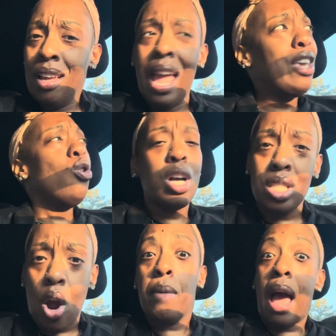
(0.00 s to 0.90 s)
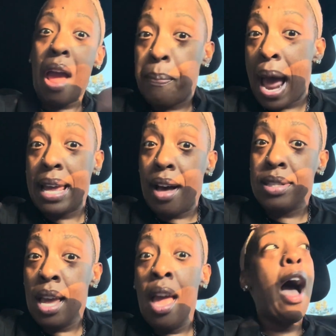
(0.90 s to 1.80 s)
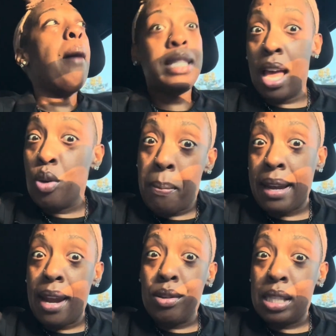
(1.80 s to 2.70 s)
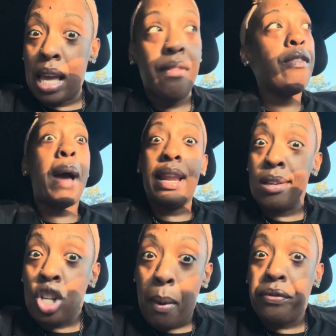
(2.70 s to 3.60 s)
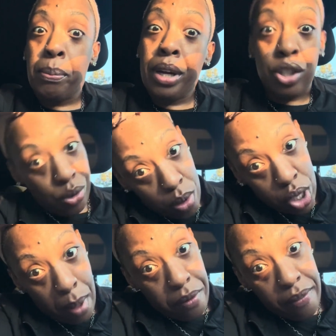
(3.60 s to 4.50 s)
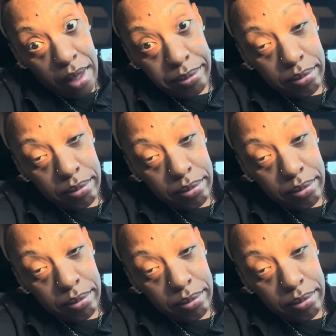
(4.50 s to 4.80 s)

And you concerned about everybody else. I'm going to tell you what my daddy used to say. If everybody else jump off the bridge, are you going to jump off of it?